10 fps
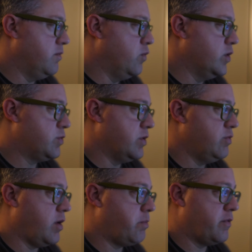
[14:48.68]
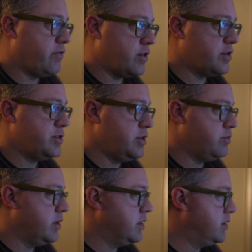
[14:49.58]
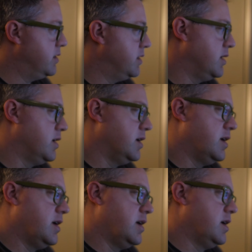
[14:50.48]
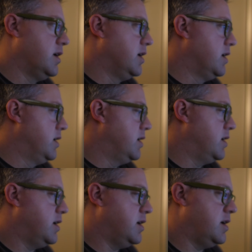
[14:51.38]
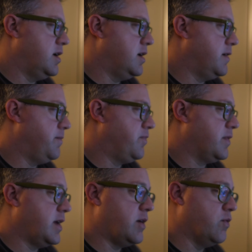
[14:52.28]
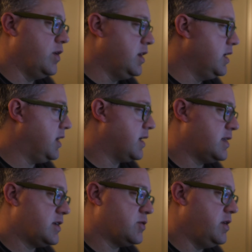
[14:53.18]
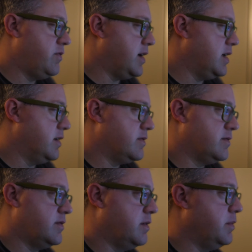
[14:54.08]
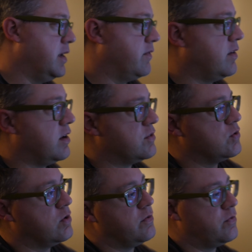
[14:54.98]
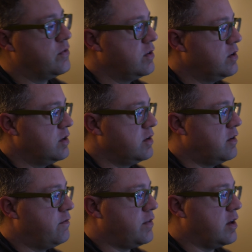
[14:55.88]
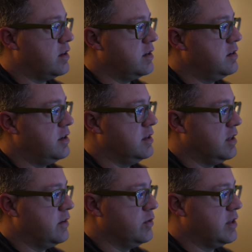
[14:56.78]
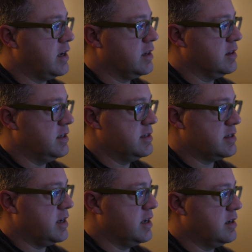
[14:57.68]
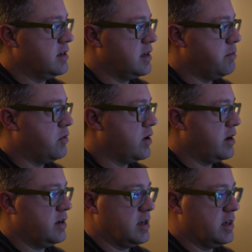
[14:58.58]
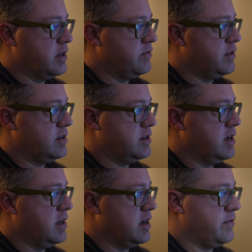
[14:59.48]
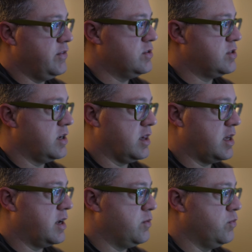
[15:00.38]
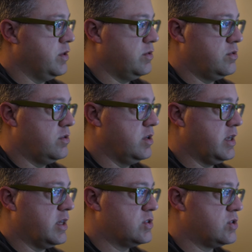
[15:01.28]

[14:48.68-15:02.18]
Which one do I prefer to shoot with? I really like that 25. I mean, I've sort of fallen in love with that lens again. I bought it and I loved it, and I've used it a lot when it gets